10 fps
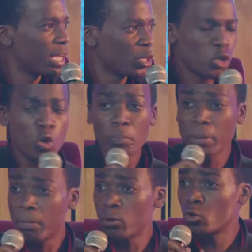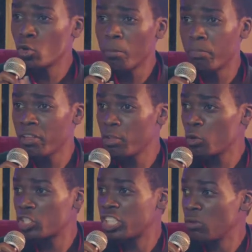You know, people do not breathe
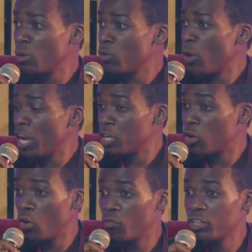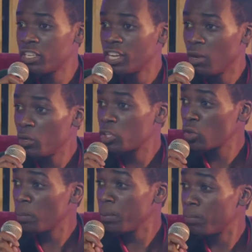oxygen. When we were in COVID, we
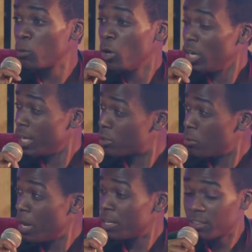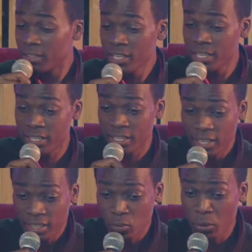saw people, like you might think
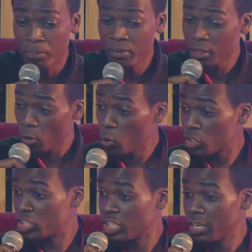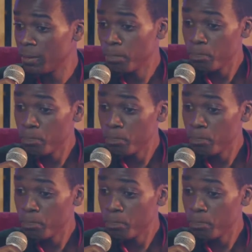we breathe oxygen.